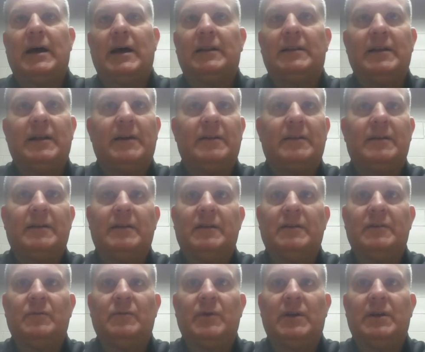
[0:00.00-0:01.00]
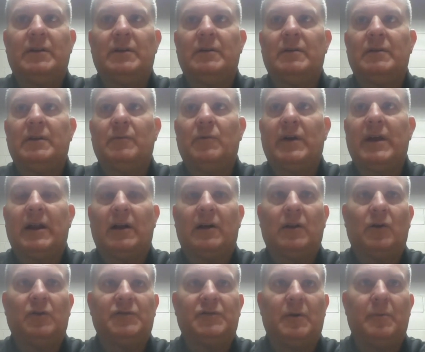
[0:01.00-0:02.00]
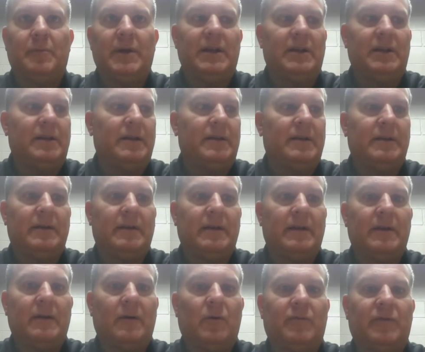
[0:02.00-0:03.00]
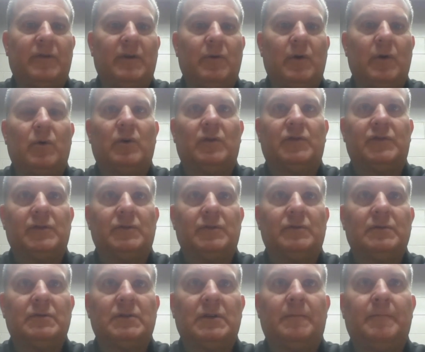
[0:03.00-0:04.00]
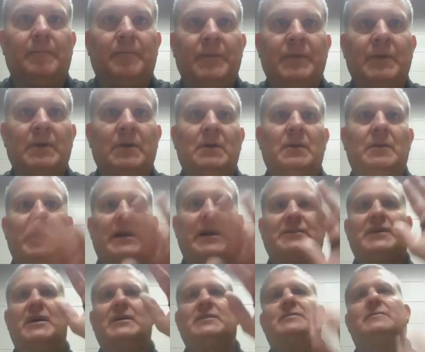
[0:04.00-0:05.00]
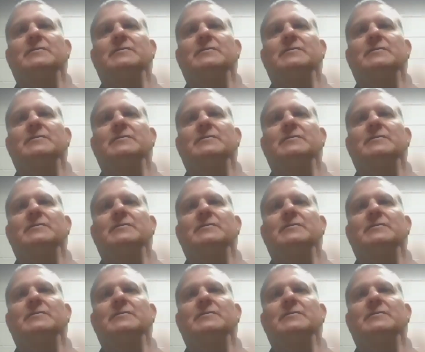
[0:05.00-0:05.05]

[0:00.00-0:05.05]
out there, because we're getting closer to beating it, and hopefully we will soon. So thanks, guys.